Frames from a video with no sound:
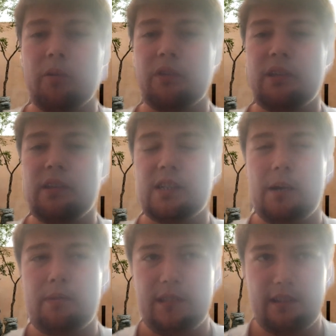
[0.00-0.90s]
because they did
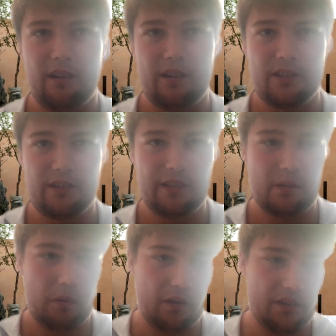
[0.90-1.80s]
Champions League last year. They
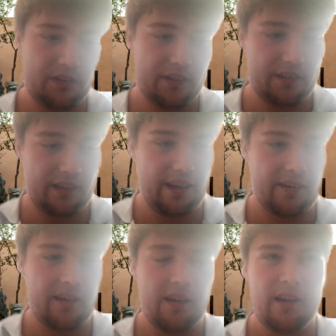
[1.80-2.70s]
did well this season again.